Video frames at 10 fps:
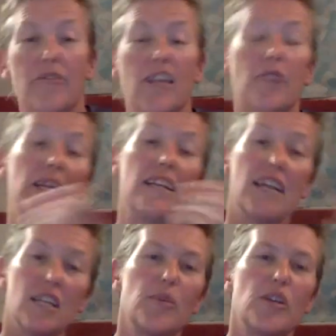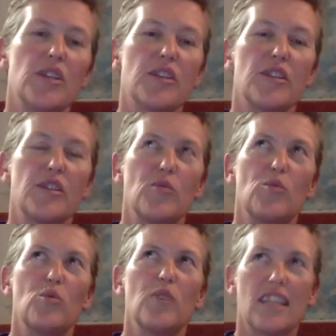there would be another person
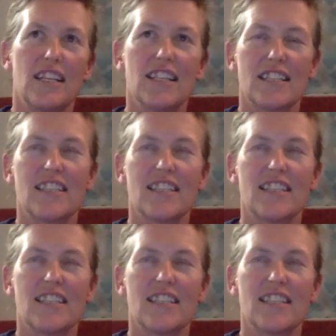with our